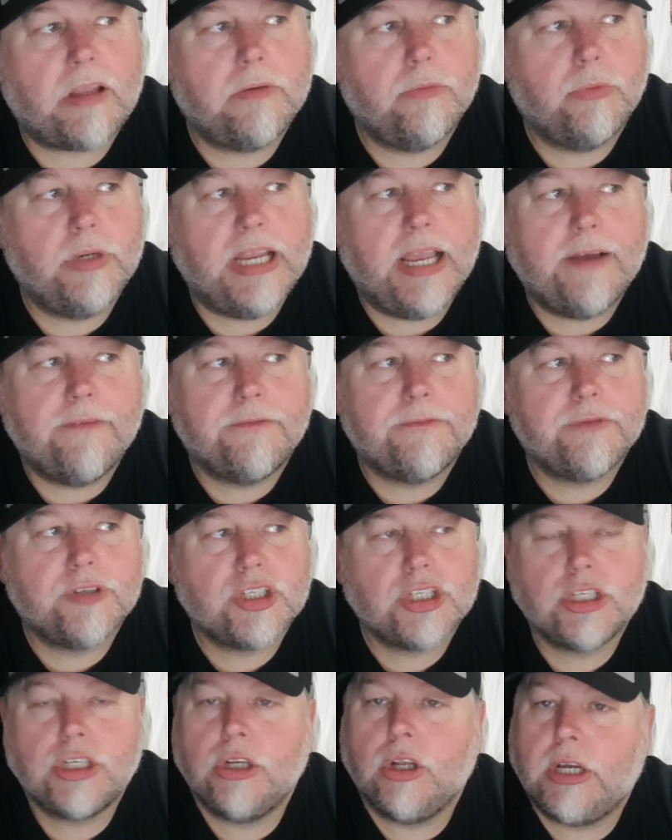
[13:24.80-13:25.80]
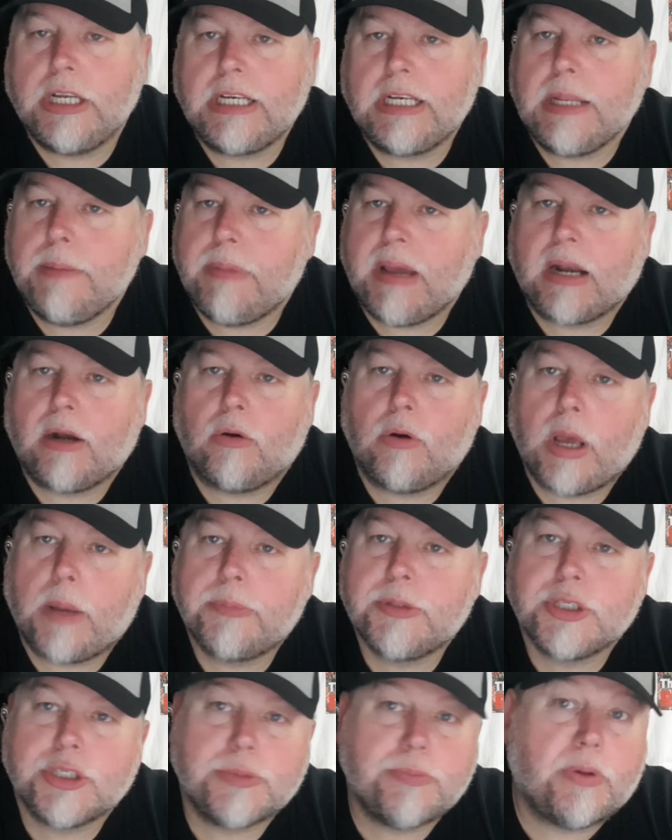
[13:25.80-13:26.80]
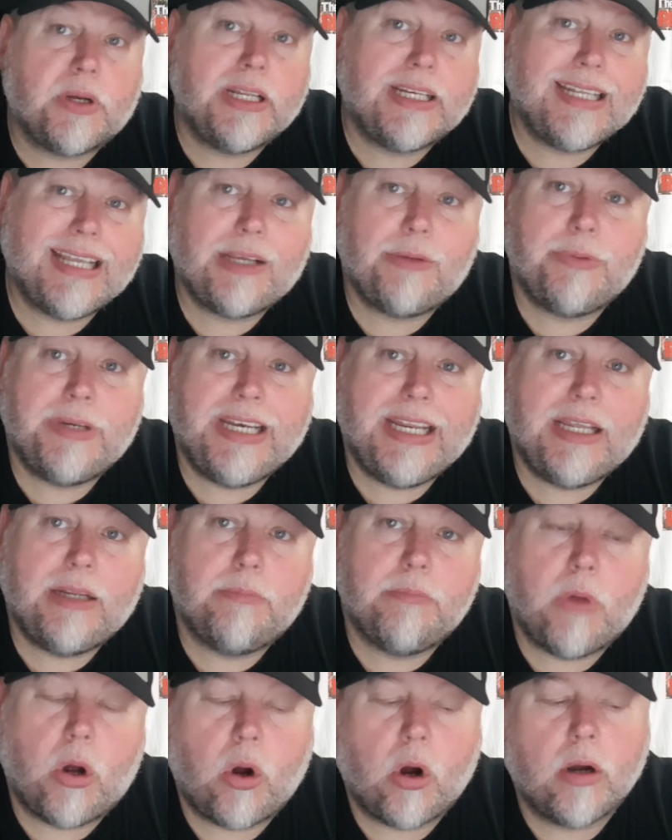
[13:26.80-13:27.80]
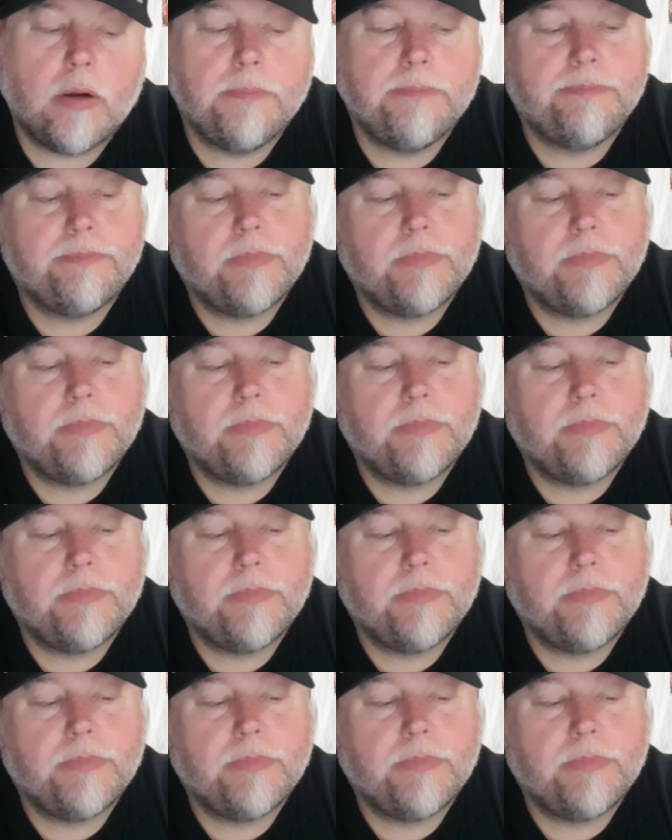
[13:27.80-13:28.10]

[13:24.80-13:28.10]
We have slightly better options, but I think we need more.